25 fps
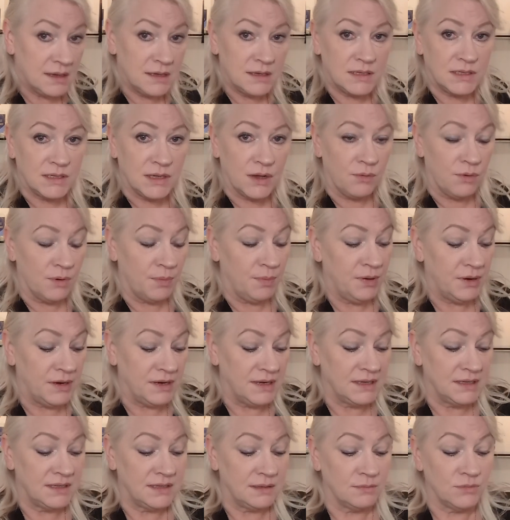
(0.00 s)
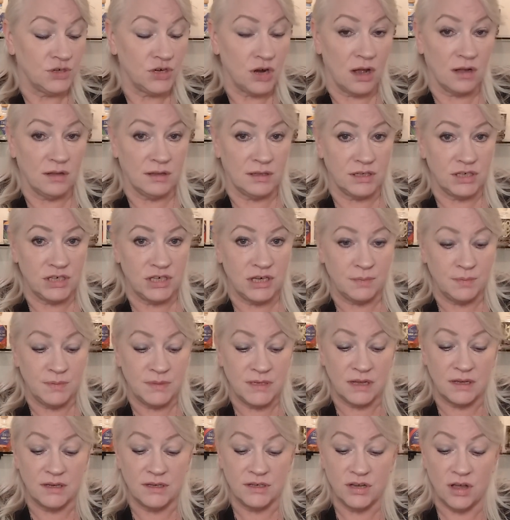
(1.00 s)
So we're putting some chocolate chips
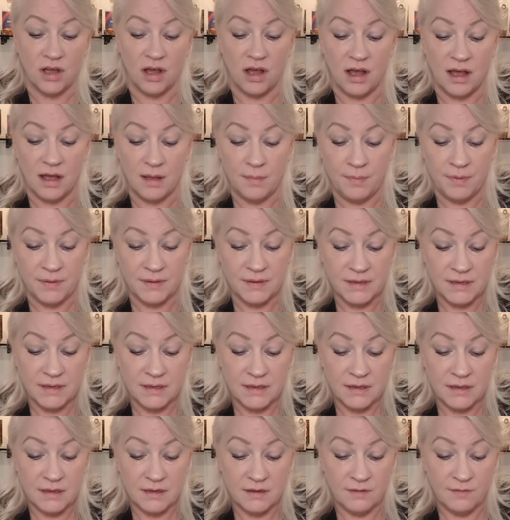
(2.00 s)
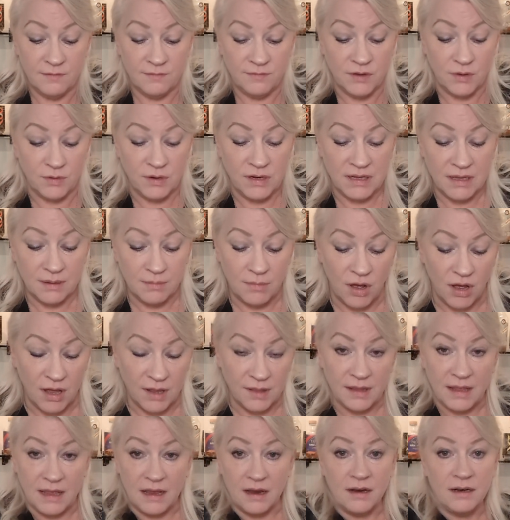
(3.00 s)
on top, floating them
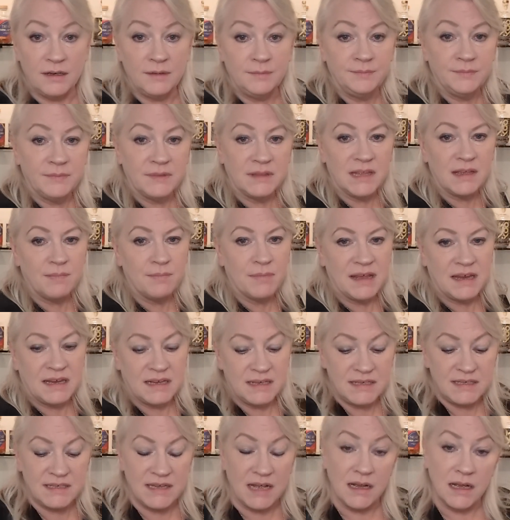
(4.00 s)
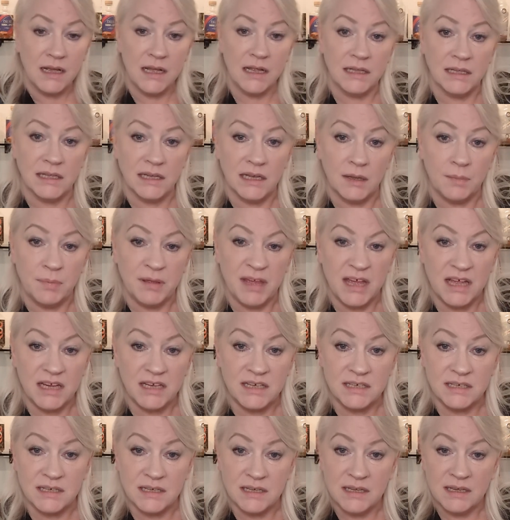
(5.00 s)
on there. They might have sunk a little
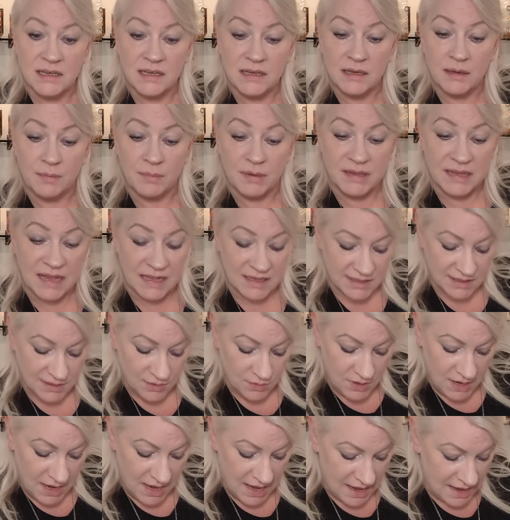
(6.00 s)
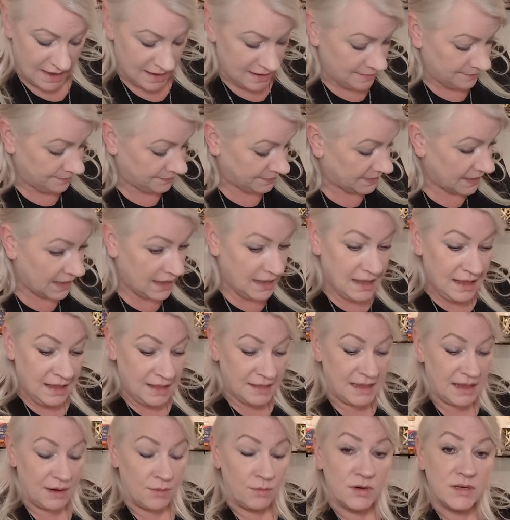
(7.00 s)
bit, but that's okay.
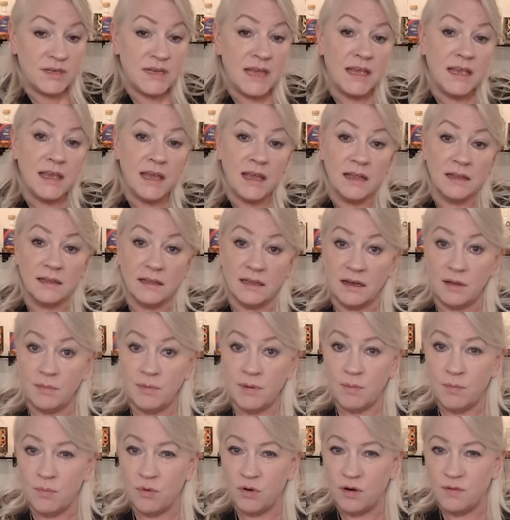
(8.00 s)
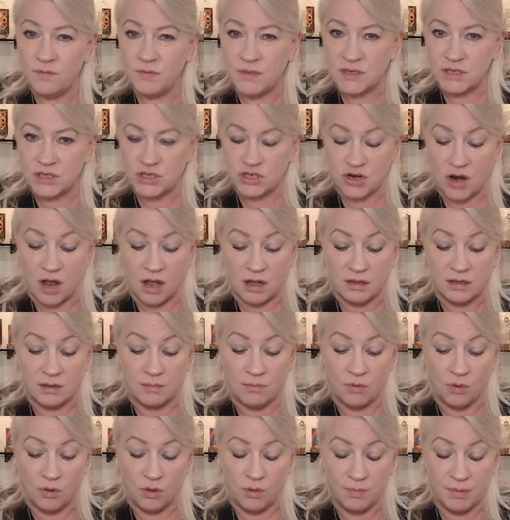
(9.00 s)
Then we're taking a little bit more of this chocolate
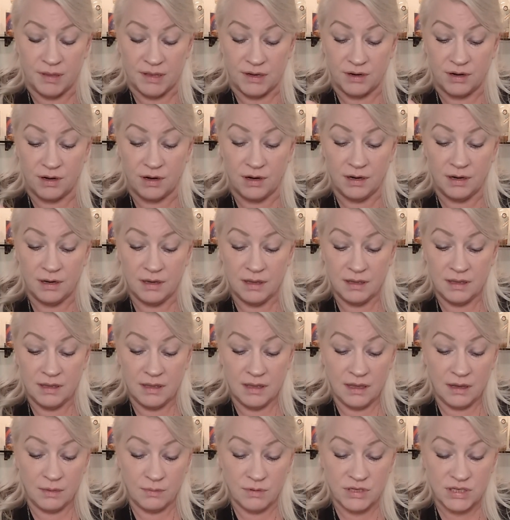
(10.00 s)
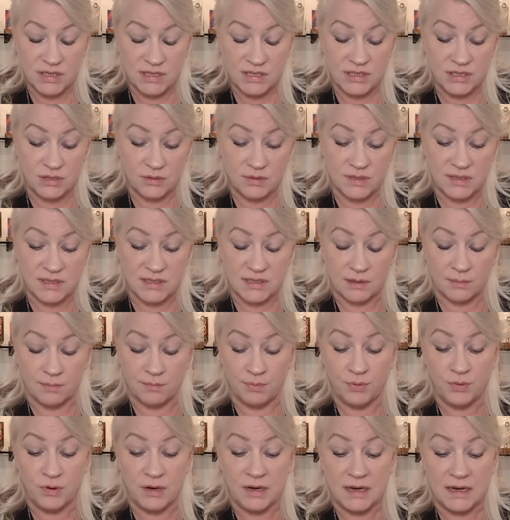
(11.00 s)
mole bitter, and we're just doing some
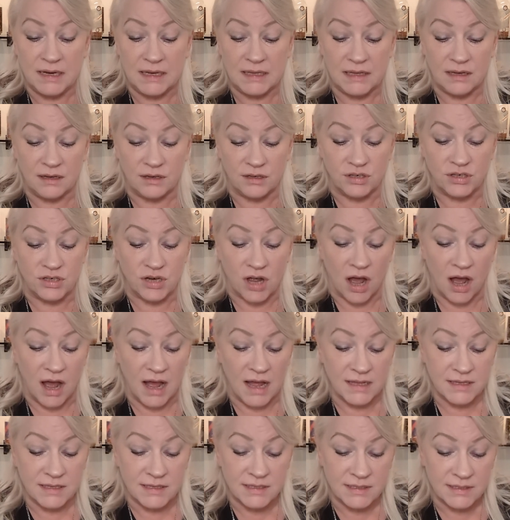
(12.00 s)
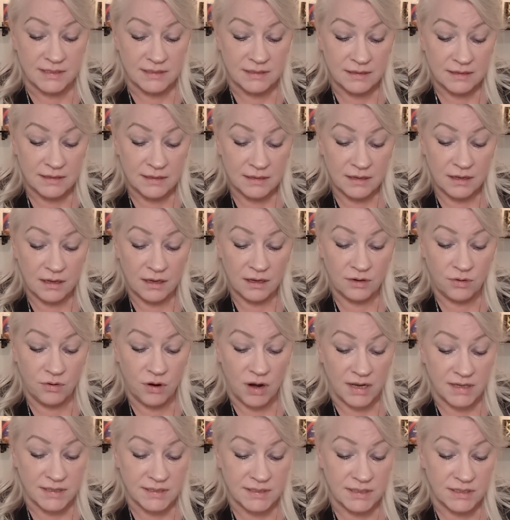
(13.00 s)
pretty little dots
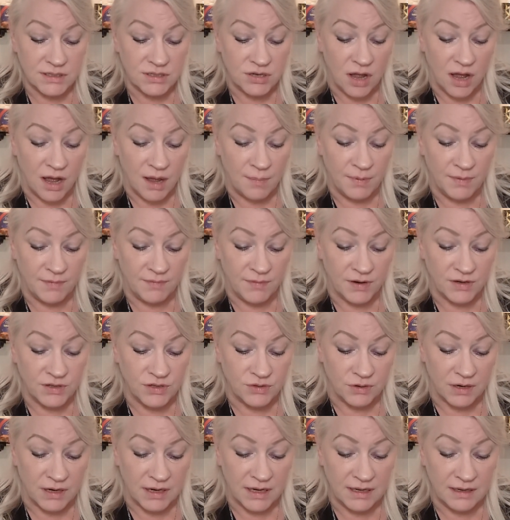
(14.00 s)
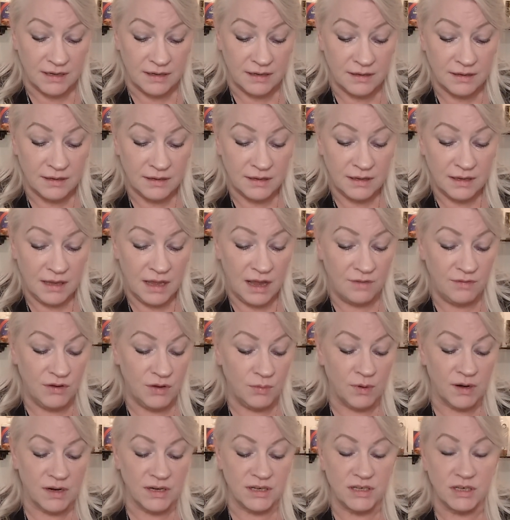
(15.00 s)
across the top of our drink. However you
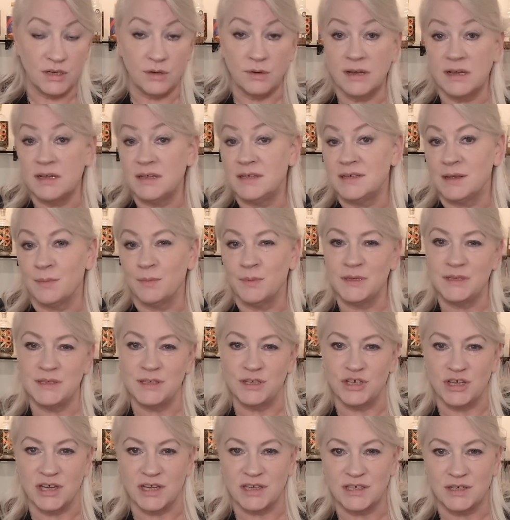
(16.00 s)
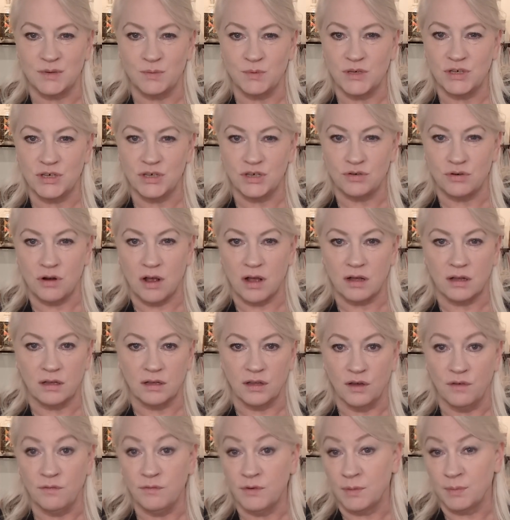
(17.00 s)
want to do it. Someone suggested we should draw a
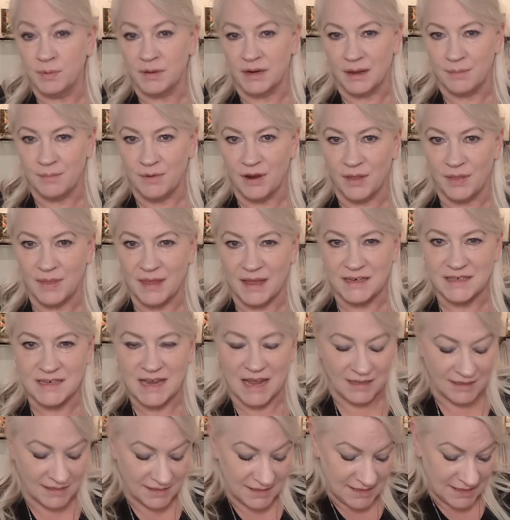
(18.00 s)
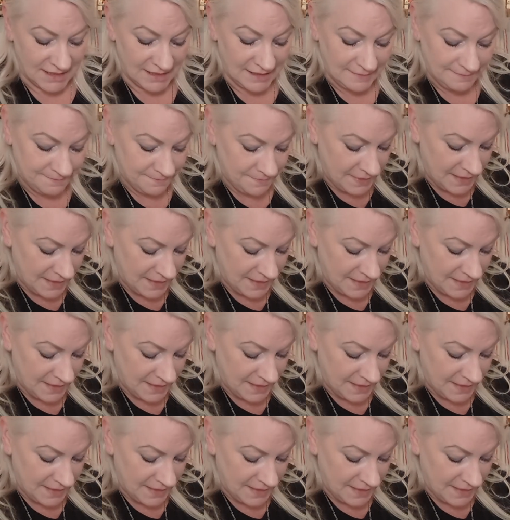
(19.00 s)
clover, but I'm not that talented.